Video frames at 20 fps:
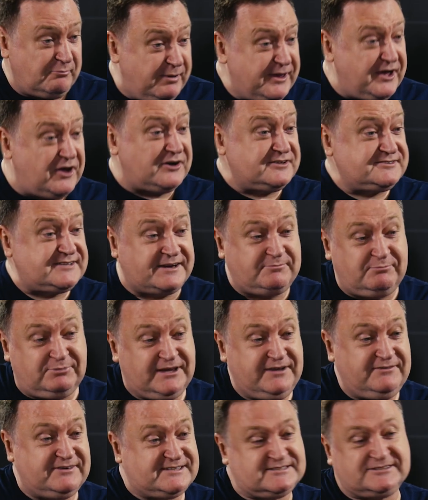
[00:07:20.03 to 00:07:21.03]
because I
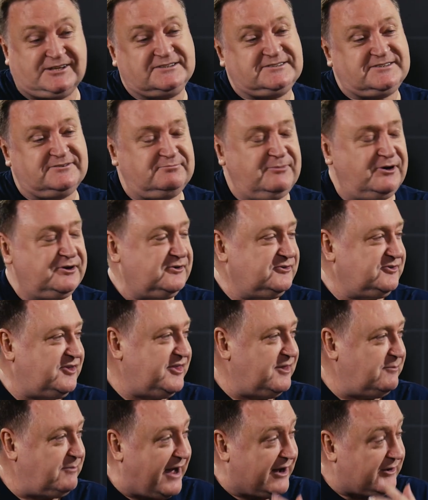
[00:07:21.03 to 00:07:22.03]
believe it's lots of models in
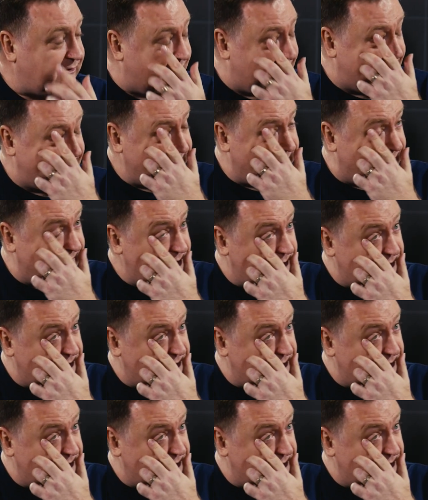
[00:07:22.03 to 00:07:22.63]
the background, right?